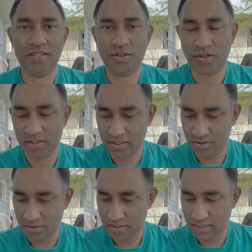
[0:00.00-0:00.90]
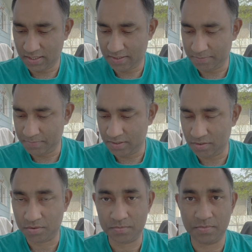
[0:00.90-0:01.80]
you got your
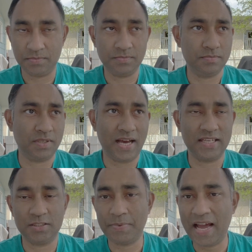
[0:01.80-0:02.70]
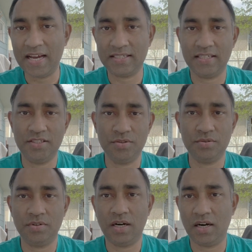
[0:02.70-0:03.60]
luggage packed and
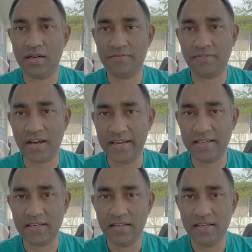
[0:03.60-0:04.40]
you are flying,